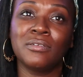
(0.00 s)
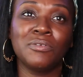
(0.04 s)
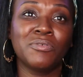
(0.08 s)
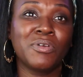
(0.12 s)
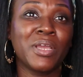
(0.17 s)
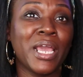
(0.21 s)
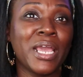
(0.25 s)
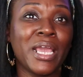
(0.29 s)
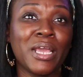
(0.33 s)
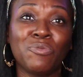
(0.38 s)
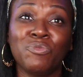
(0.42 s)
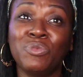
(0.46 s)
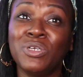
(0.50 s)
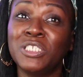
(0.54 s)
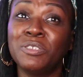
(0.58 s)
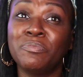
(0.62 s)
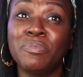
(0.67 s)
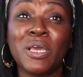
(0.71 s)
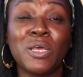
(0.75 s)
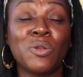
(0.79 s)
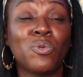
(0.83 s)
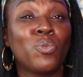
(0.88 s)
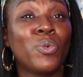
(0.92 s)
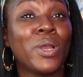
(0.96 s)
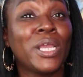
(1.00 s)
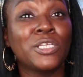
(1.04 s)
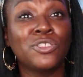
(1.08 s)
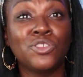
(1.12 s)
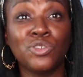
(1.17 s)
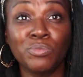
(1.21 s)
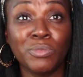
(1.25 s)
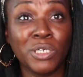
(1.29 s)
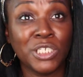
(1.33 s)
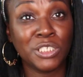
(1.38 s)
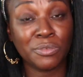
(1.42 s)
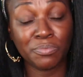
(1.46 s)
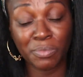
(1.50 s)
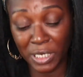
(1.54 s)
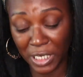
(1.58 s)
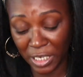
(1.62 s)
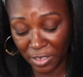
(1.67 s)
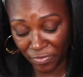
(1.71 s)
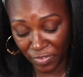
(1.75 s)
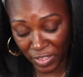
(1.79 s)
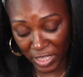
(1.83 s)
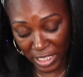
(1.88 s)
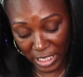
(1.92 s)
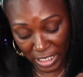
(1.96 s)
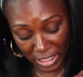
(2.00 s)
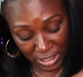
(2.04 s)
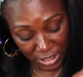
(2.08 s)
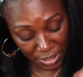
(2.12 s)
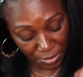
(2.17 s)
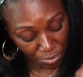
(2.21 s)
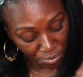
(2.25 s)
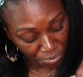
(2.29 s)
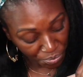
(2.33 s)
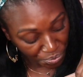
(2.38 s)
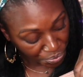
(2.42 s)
Okay, we spent way too much money for this.